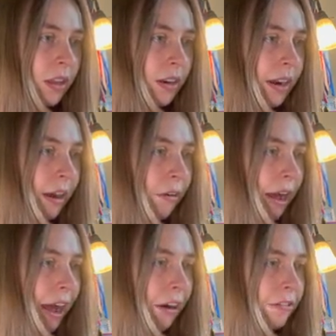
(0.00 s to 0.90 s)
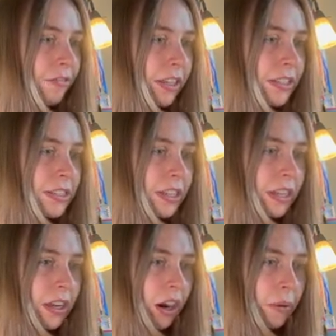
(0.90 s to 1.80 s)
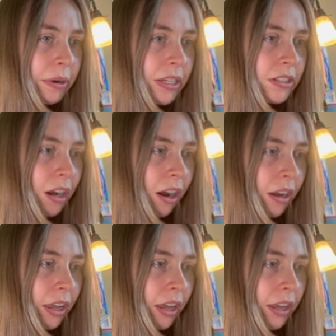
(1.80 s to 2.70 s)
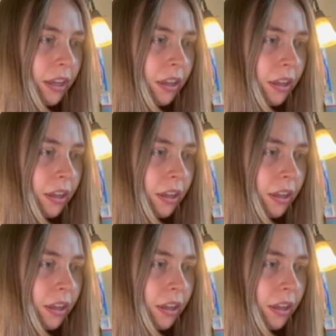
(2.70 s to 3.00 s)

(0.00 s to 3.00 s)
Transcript: Now, how fancy are we talking?